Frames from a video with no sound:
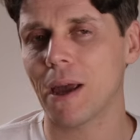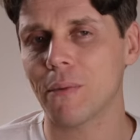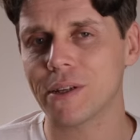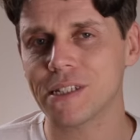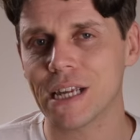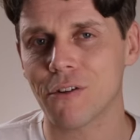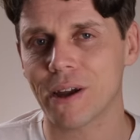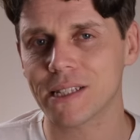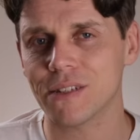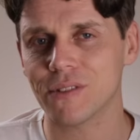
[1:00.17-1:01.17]
how we see our
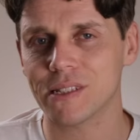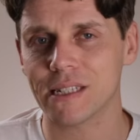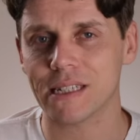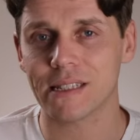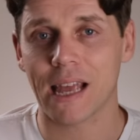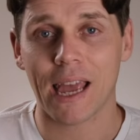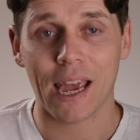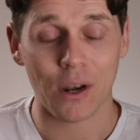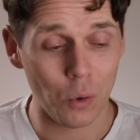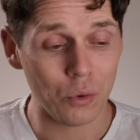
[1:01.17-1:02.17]
activities
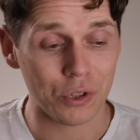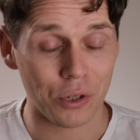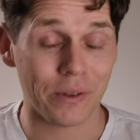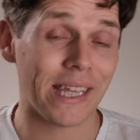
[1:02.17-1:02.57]
and also